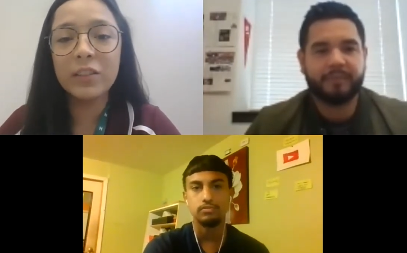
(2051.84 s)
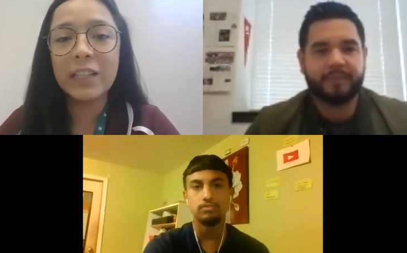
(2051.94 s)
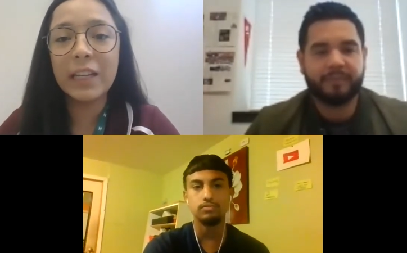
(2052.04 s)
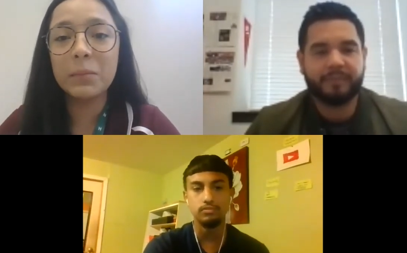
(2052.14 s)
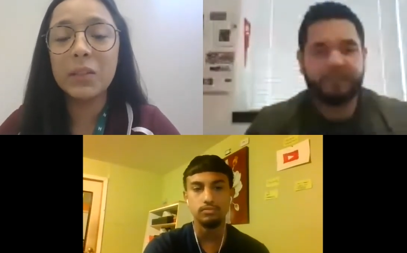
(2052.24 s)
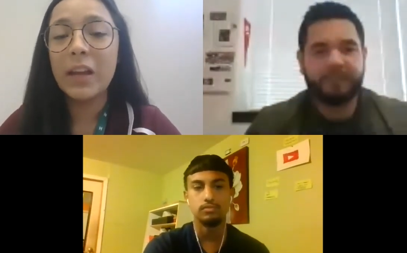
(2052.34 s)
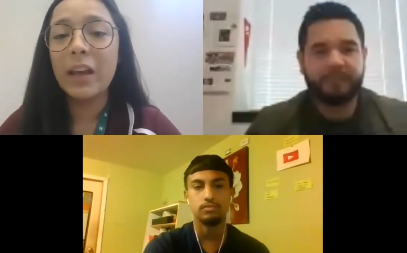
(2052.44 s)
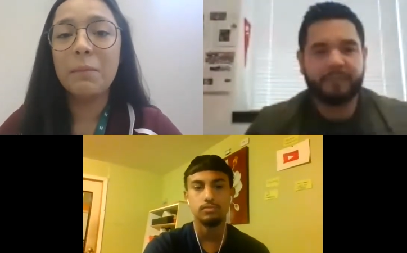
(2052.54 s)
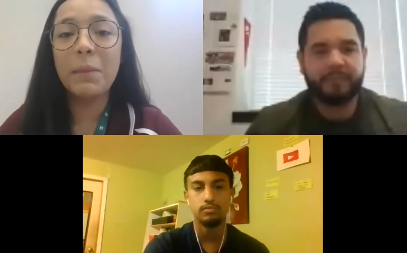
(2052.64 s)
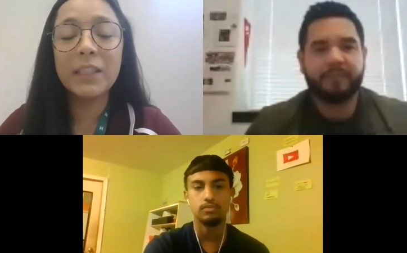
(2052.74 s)
Speaker 1: Teams.
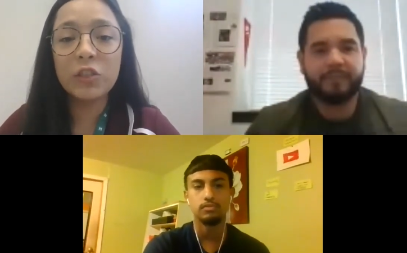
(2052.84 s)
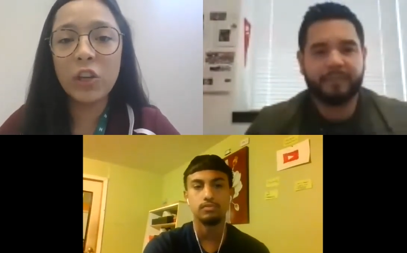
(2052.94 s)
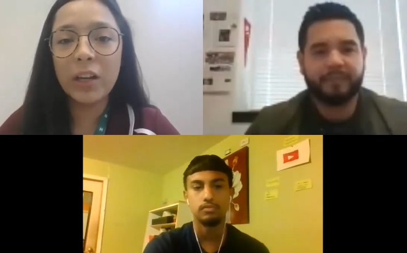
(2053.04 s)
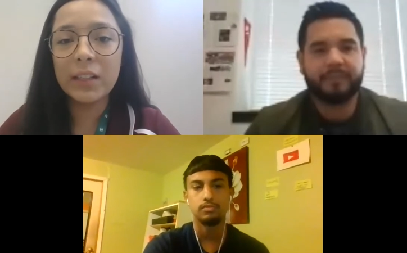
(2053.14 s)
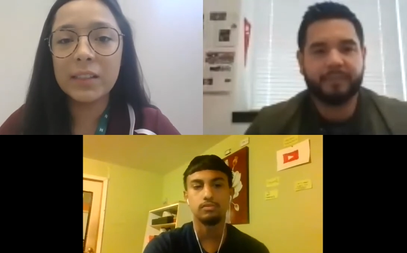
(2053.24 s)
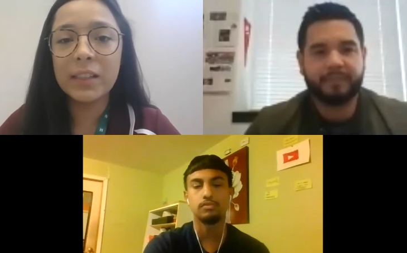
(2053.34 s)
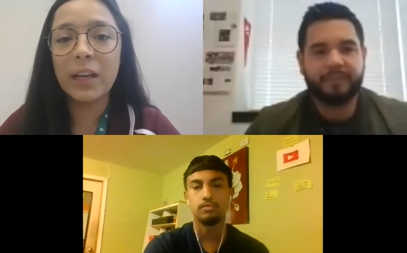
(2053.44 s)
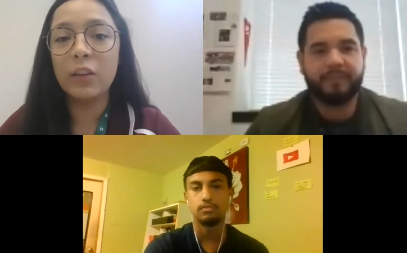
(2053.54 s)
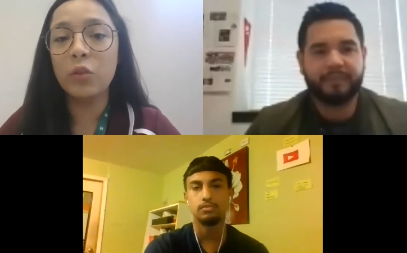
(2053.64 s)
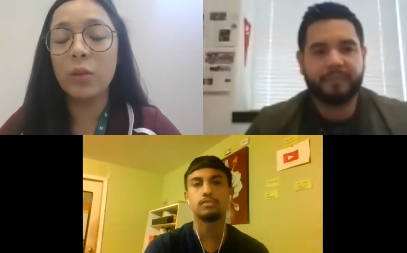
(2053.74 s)
Message us.
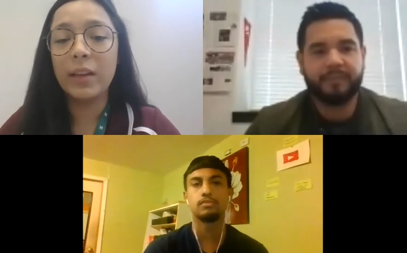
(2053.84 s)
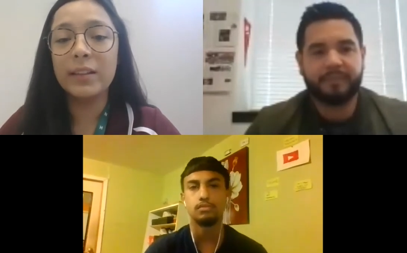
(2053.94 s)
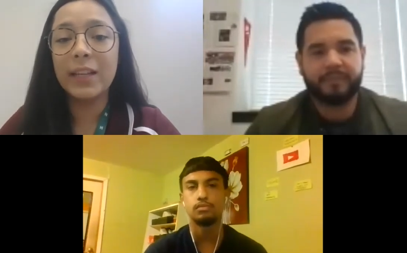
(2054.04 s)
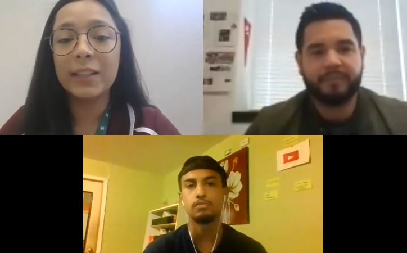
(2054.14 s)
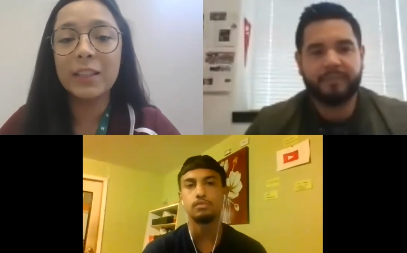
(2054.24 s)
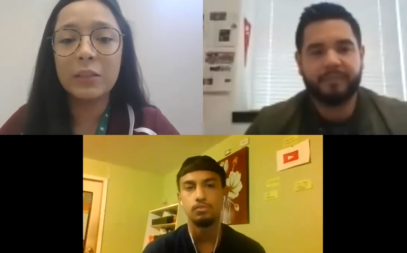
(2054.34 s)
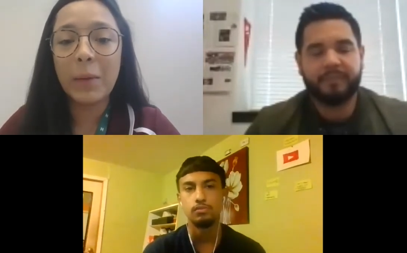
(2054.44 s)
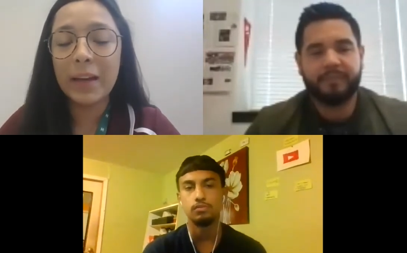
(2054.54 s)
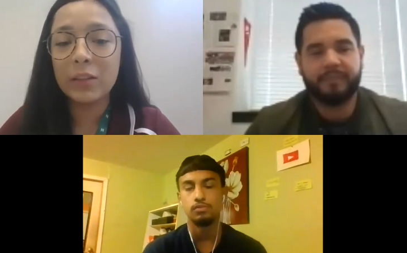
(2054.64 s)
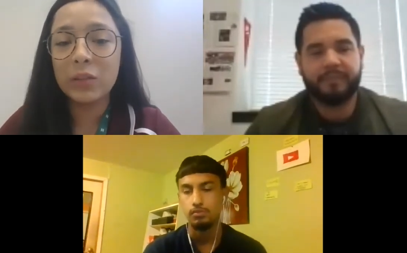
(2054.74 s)
Uh, you can text us
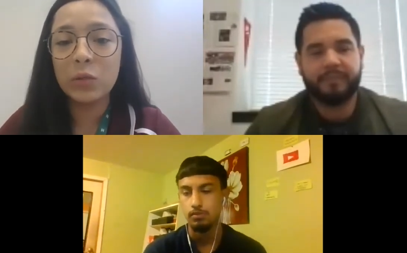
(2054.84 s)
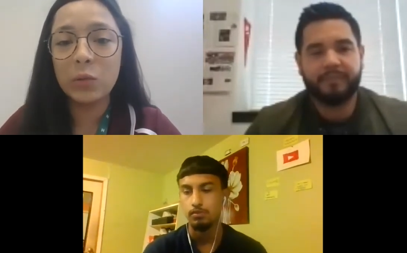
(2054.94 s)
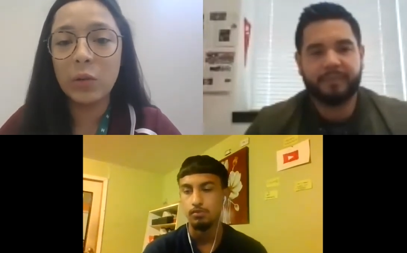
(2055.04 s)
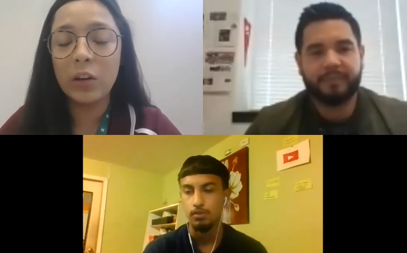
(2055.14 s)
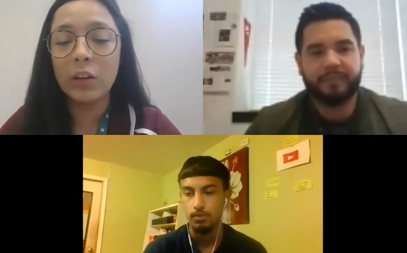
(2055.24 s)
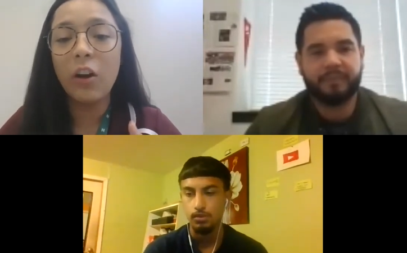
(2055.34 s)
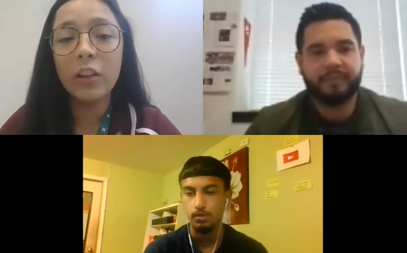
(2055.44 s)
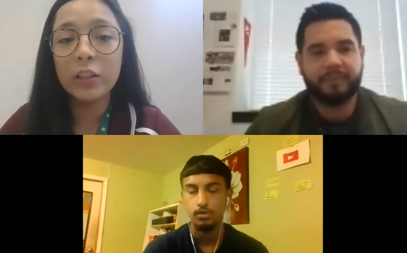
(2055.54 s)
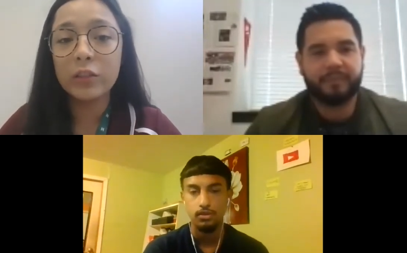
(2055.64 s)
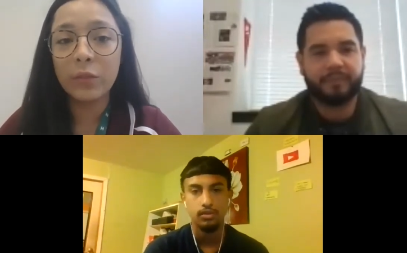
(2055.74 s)
back to our
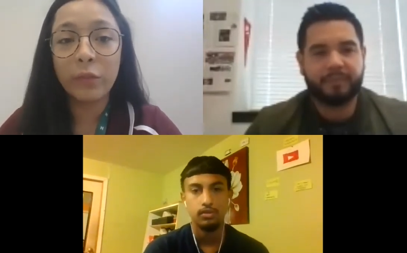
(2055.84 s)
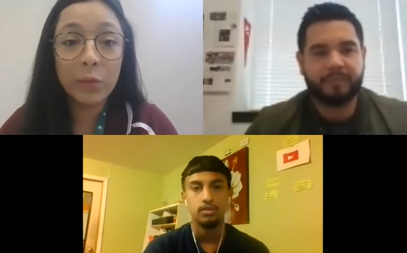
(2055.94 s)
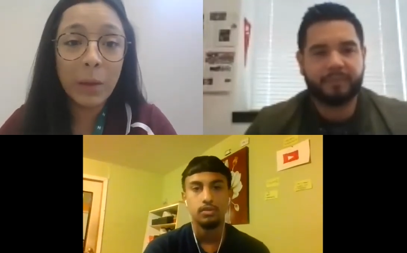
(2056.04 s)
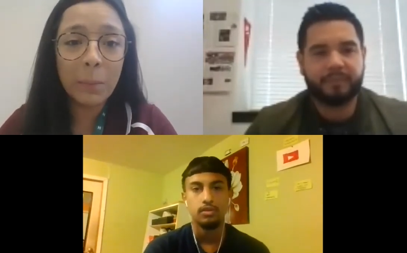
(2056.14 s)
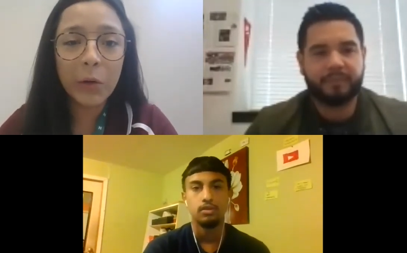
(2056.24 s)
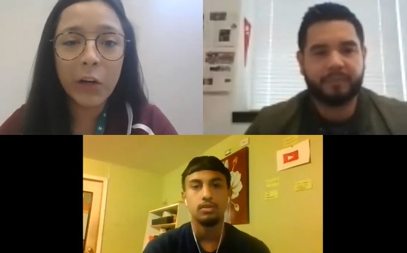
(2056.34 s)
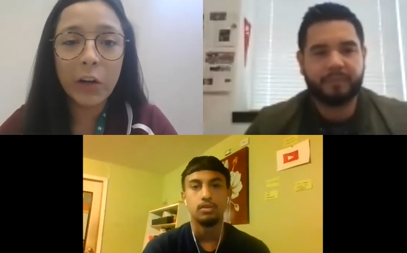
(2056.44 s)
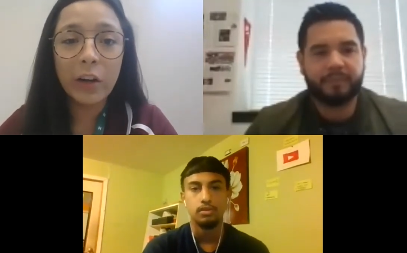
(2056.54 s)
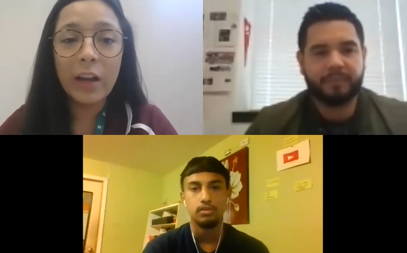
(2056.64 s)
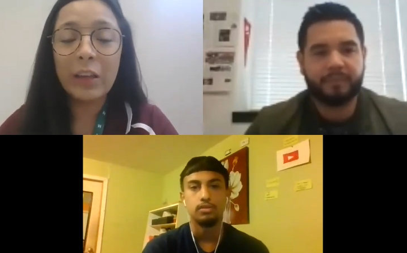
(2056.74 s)
college phone
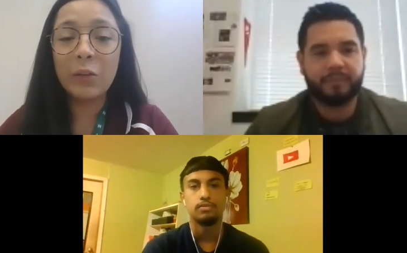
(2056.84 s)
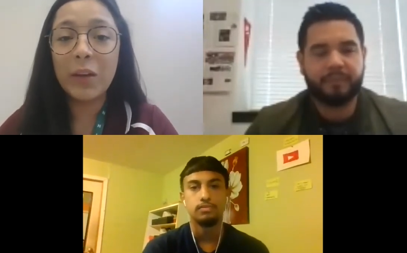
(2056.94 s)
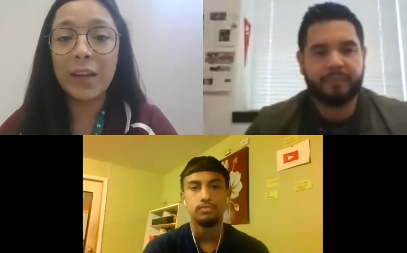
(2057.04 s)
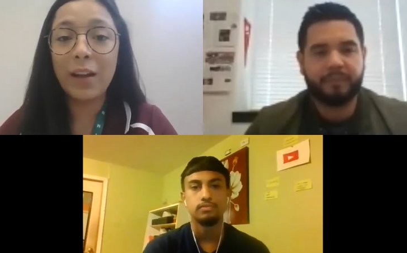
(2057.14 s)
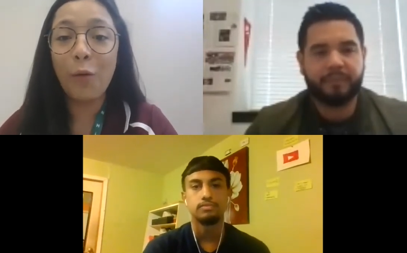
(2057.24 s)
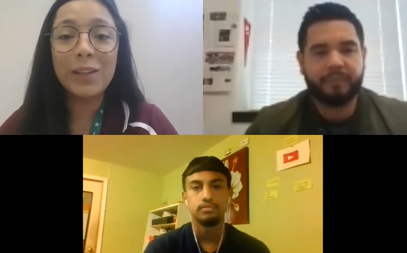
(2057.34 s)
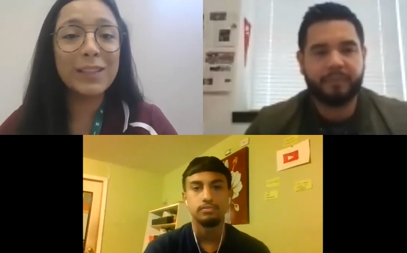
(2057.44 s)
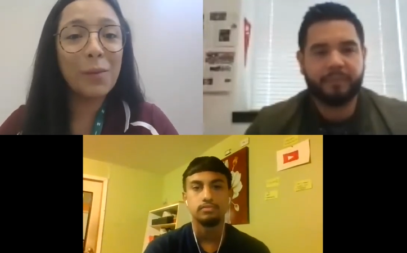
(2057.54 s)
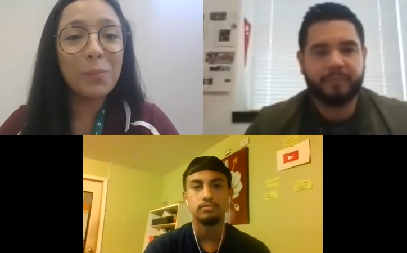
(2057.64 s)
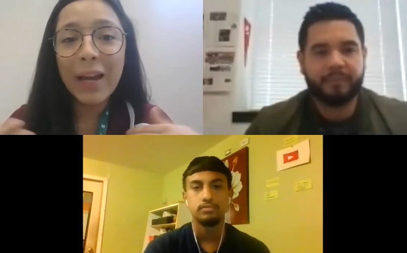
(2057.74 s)
number. You can always
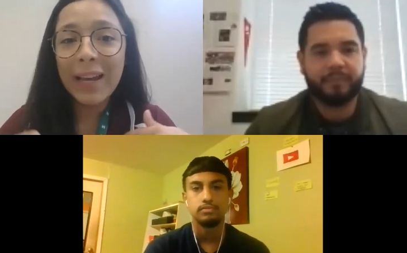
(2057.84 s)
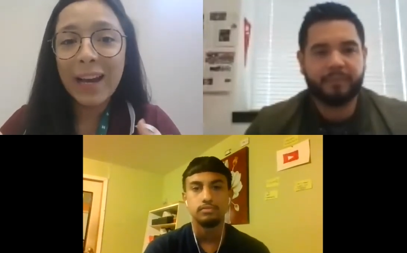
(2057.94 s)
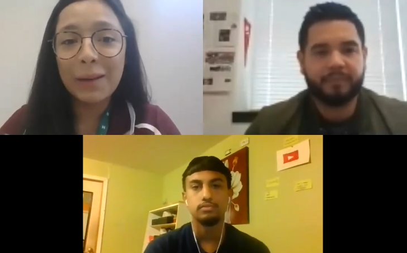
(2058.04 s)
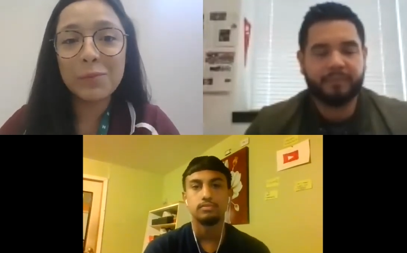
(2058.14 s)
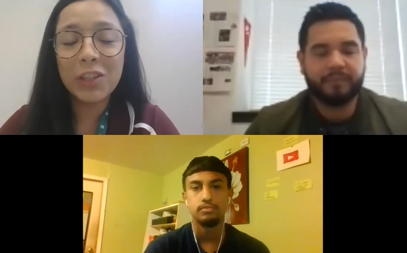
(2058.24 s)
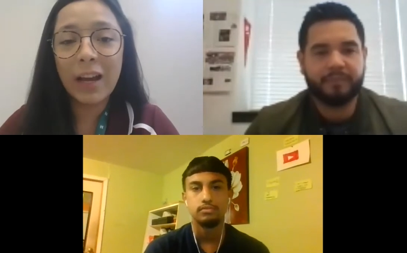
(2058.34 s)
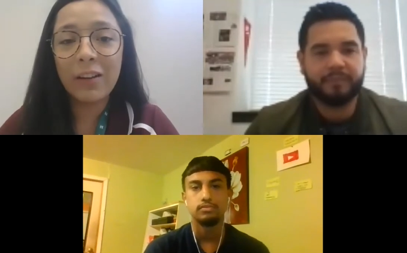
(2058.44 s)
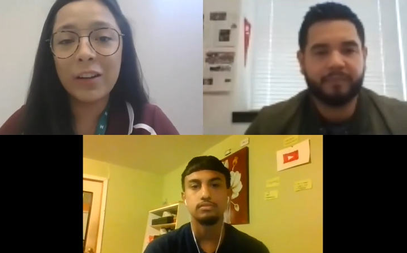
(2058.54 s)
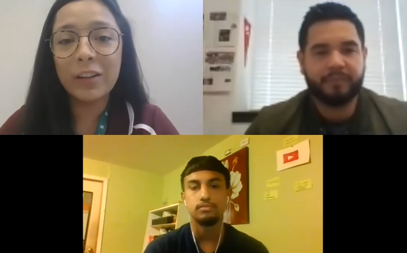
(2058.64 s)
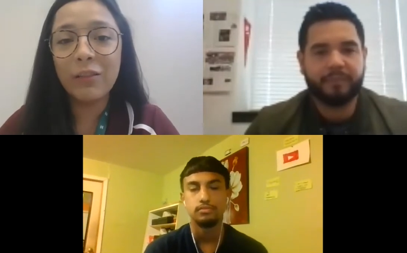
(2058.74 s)
stop by, come check out
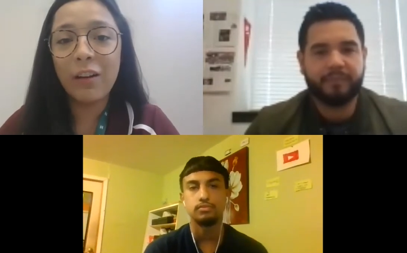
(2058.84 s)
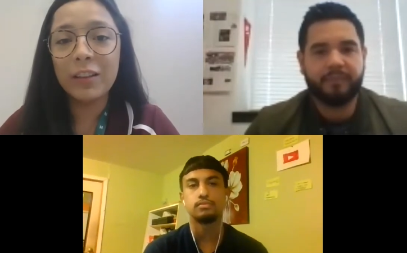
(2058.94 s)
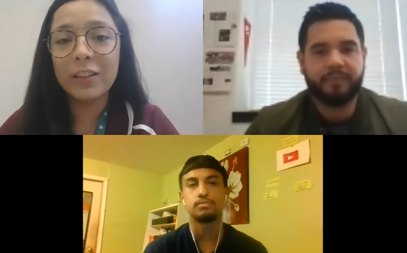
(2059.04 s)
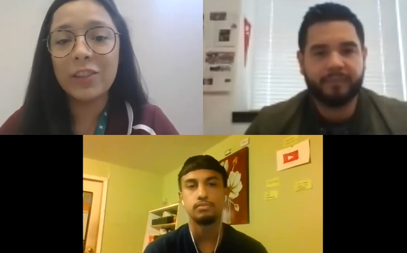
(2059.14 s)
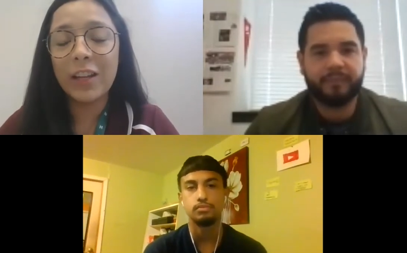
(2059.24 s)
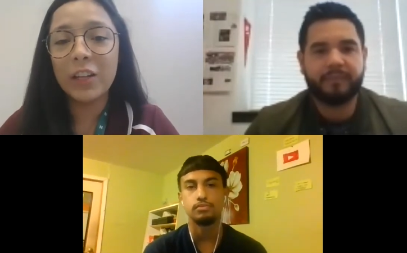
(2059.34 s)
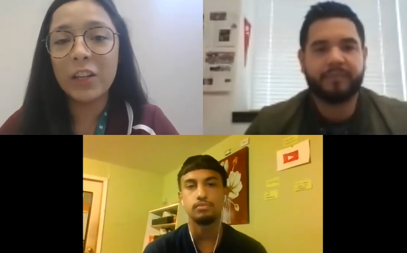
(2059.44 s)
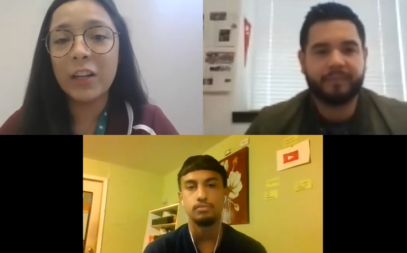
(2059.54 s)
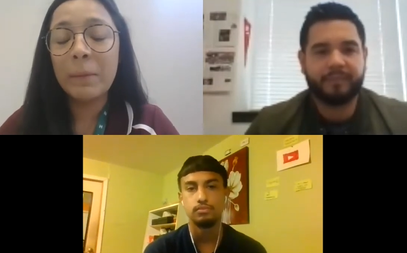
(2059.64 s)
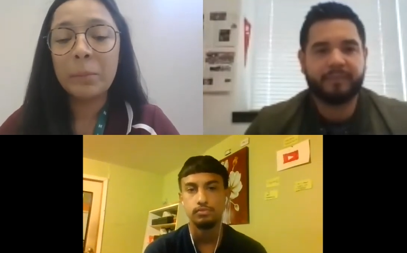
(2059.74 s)
our new college center.